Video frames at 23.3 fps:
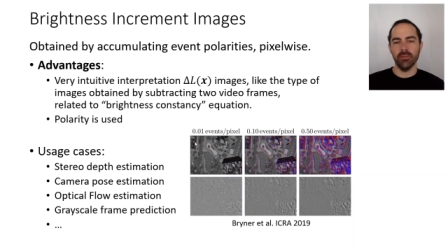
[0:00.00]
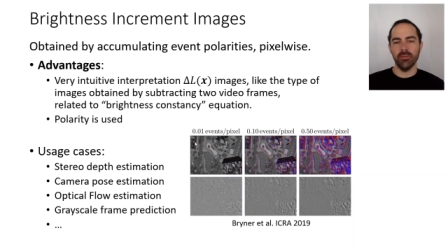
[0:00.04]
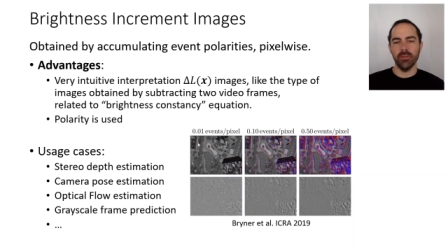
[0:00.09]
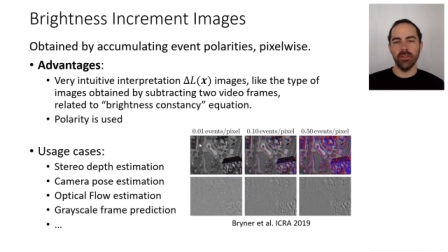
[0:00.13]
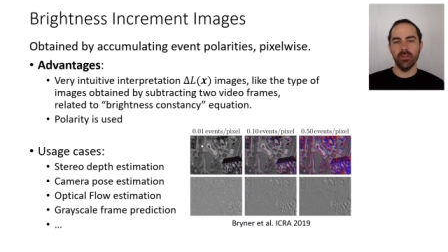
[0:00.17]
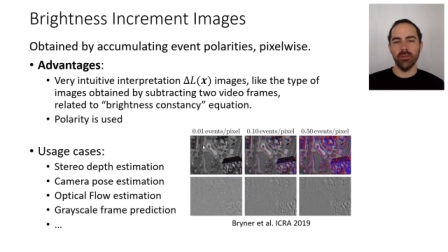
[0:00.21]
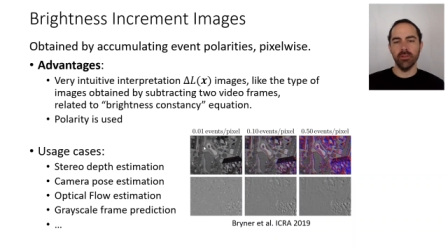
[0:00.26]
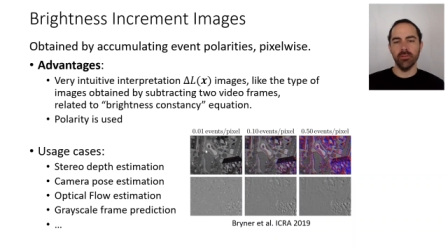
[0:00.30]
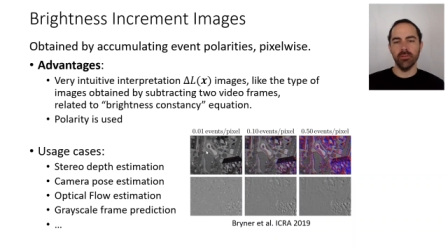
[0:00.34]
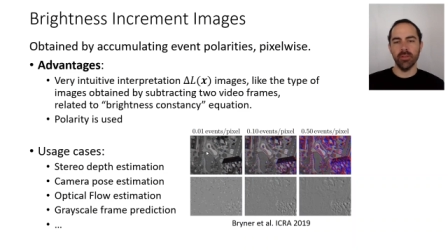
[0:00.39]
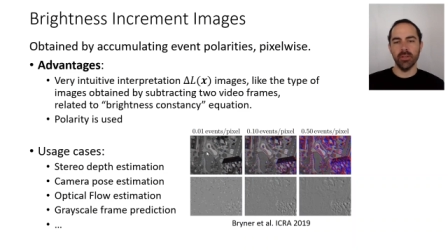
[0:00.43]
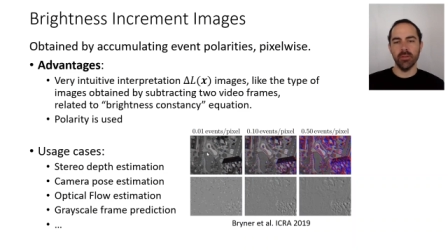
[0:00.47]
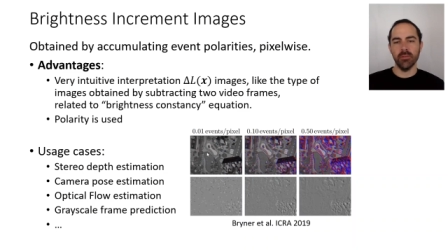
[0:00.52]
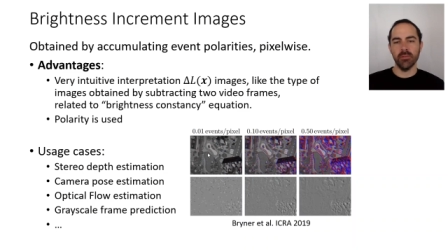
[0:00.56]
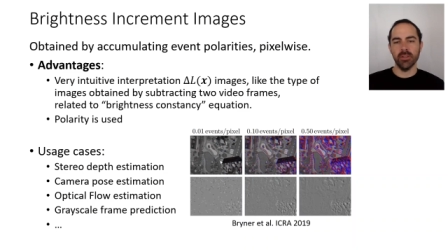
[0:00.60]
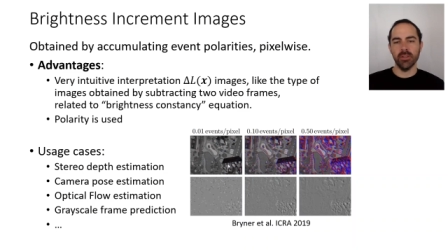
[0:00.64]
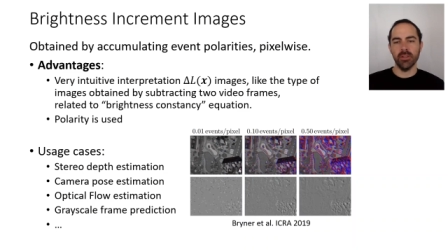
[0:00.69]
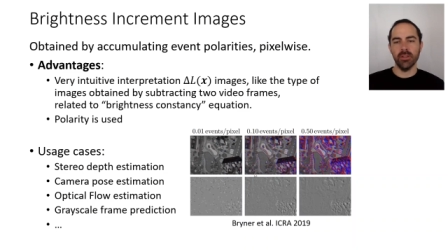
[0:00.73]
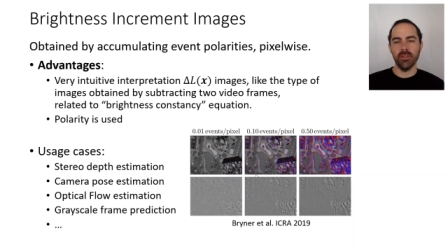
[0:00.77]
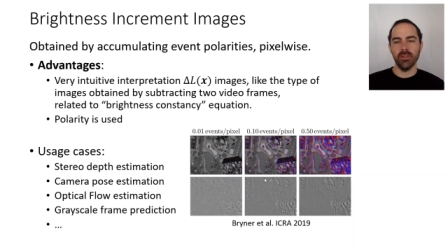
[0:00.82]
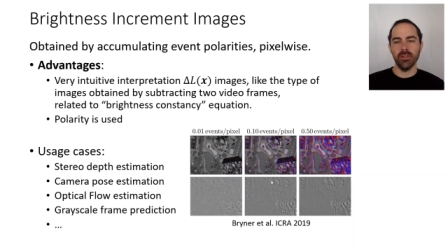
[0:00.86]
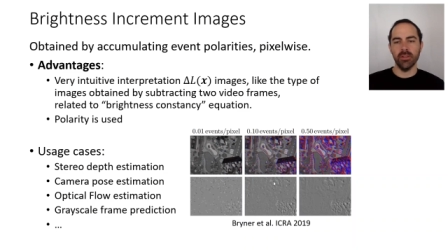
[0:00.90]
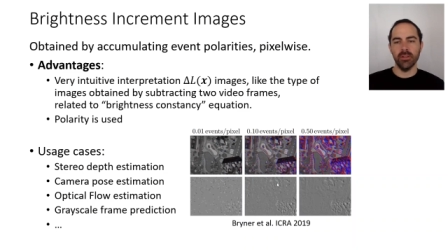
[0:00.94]
video frames
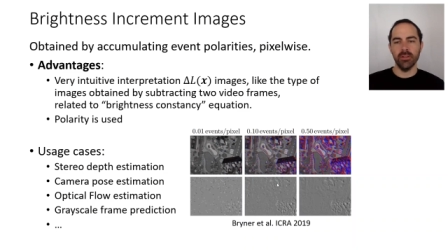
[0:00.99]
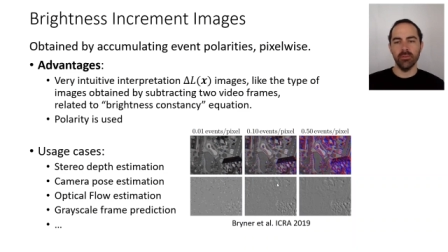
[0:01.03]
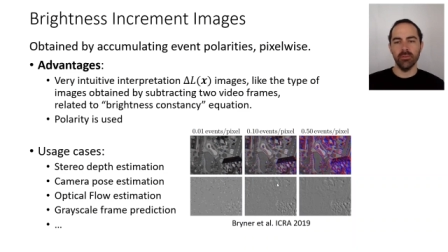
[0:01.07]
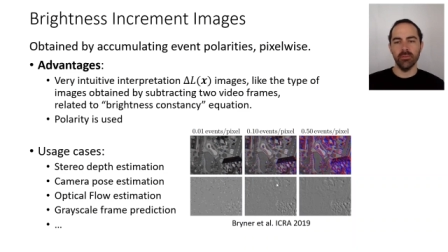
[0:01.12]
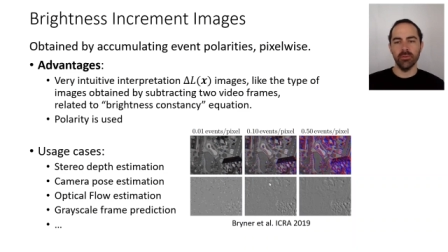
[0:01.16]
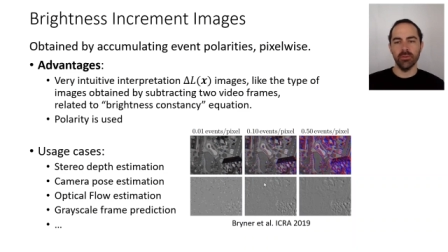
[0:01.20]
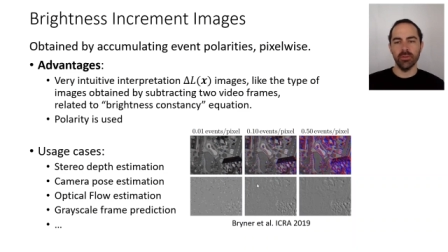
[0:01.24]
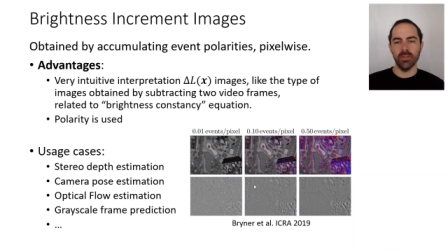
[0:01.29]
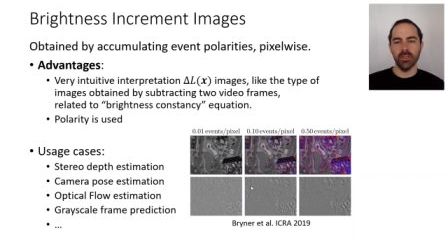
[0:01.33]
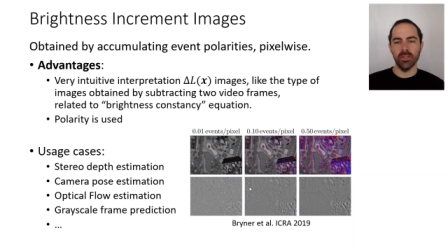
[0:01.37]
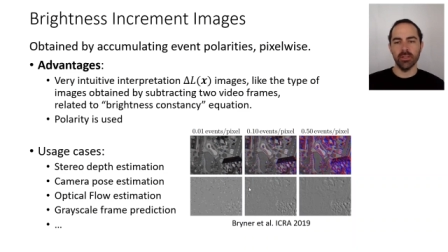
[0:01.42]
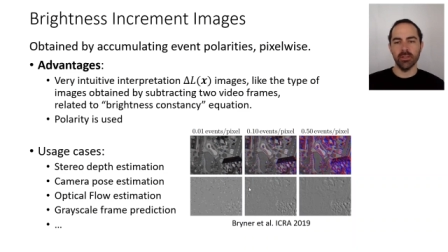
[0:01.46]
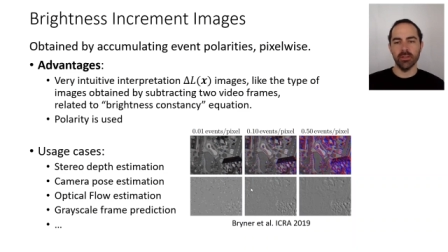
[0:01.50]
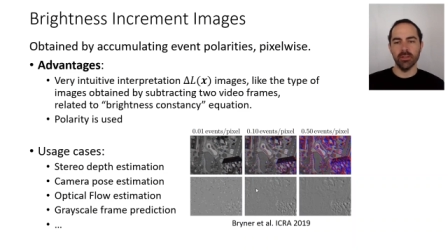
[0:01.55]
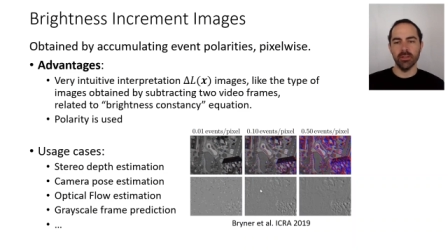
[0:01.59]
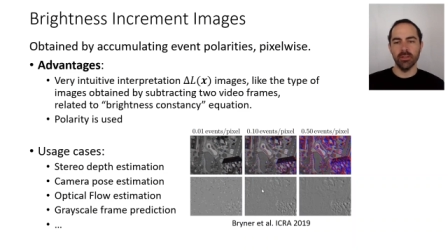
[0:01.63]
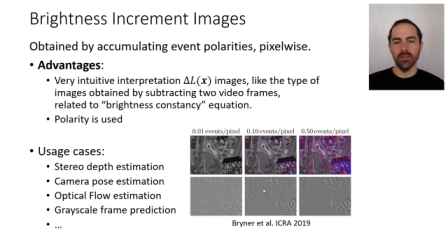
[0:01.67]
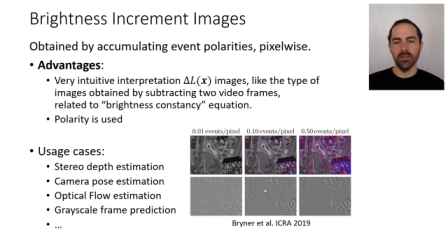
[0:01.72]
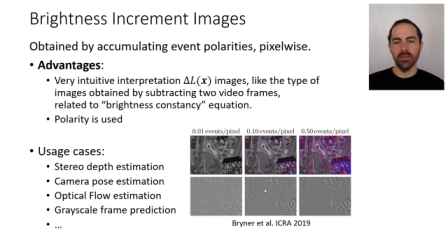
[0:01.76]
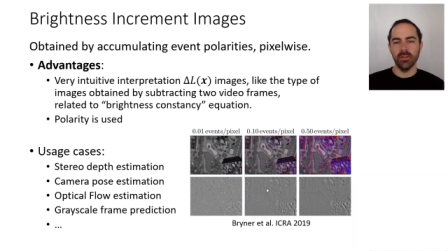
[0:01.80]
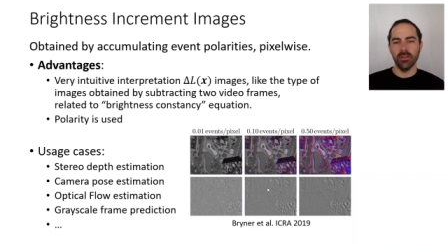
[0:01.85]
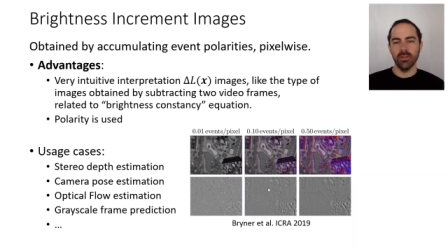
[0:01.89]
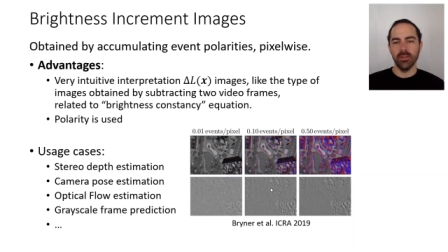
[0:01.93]
are, then you would get
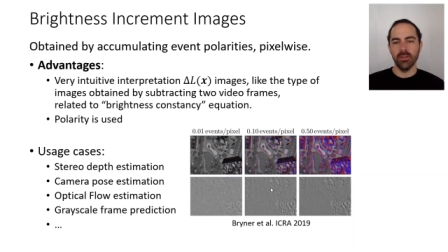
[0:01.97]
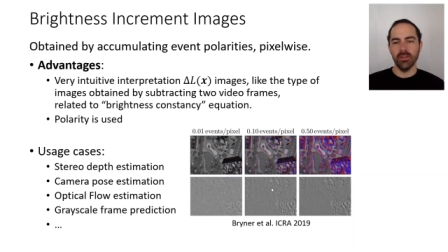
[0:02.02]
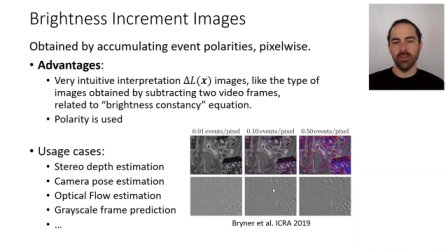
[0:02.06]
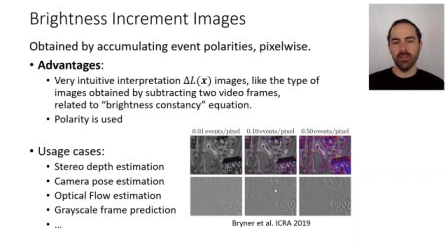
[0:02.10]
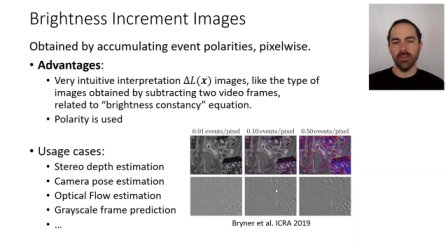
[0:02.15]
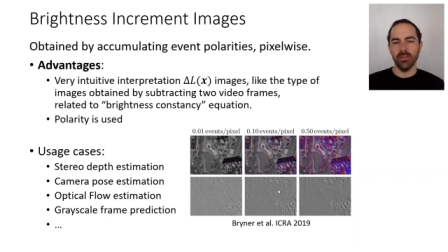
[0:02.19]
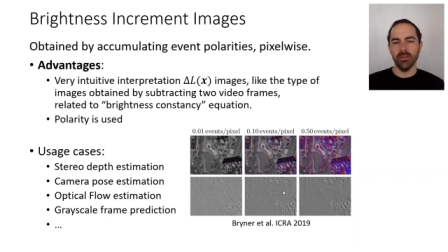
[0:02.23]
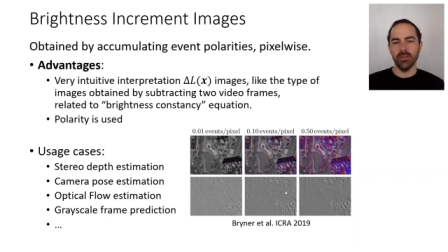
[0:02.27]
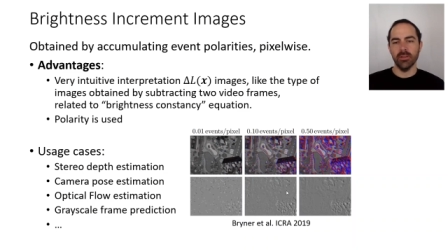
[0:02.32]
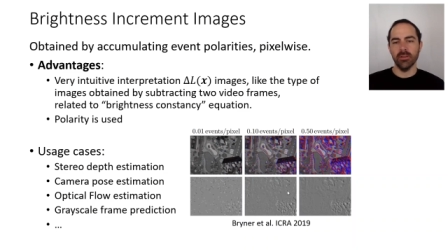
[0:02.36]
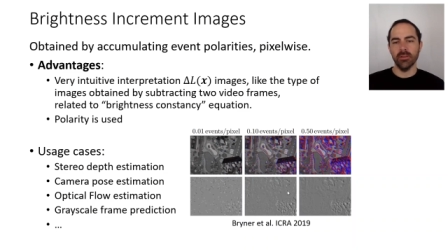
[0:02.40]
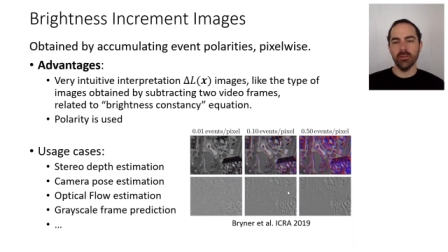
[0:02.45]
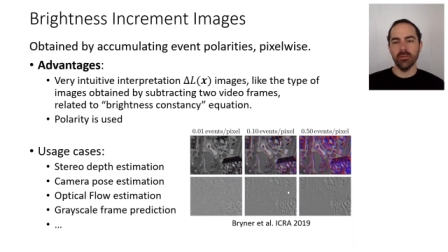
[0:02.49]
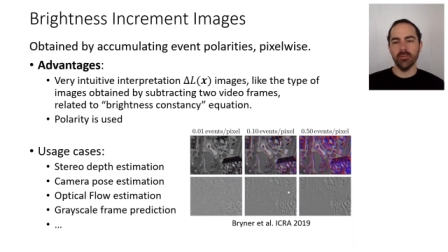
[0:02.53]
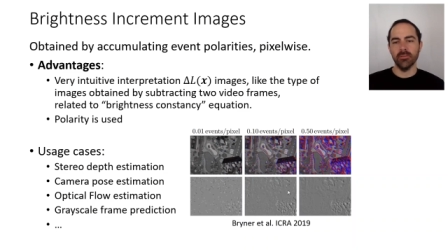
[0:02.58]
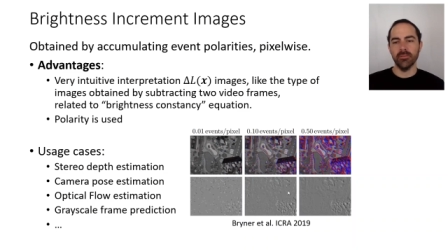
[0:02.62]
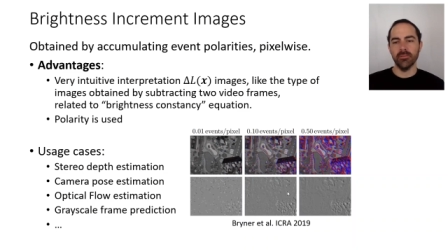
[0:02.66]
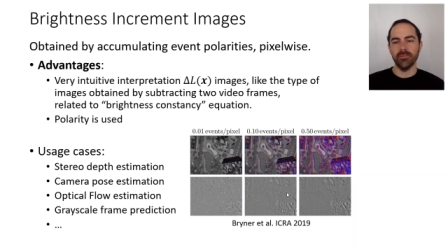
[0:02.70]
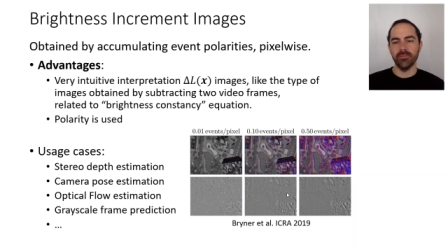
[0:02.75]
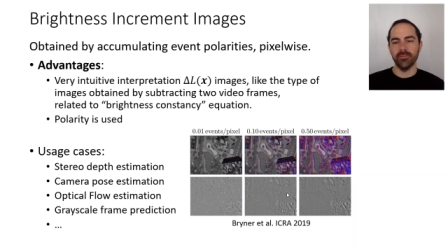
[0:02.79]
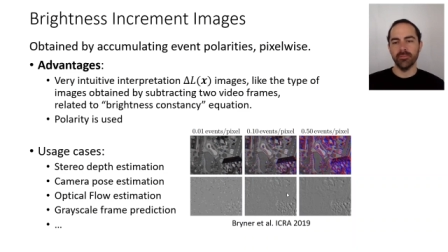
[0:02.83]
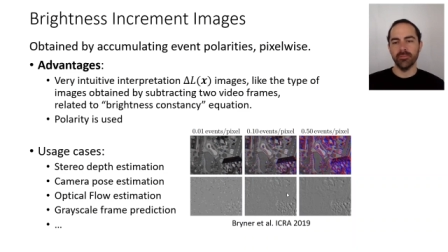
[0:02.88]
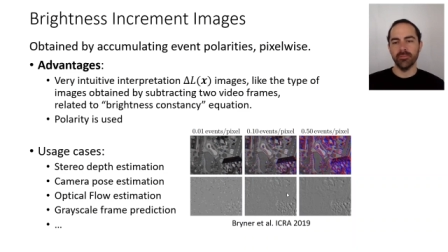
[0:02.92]

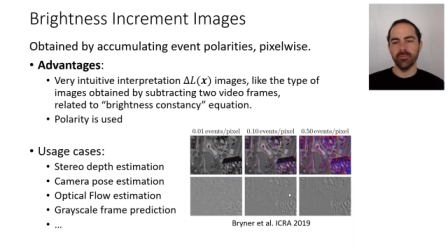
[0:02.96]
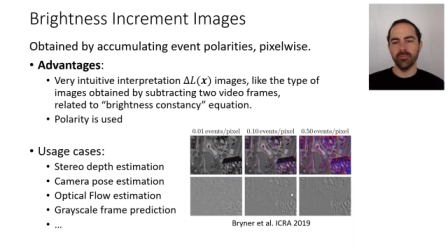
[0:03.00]
um,